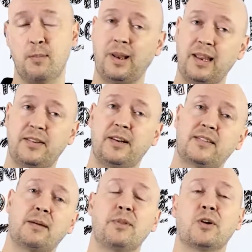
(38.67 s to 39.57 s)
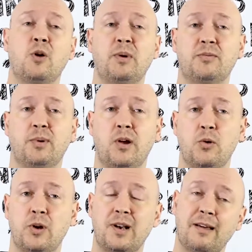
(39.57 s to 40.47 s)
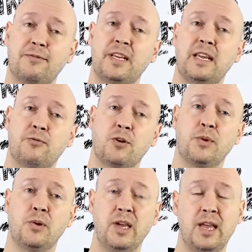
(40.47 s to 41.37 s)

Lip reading: please hit us up in the comments below. We'd love to hear from you.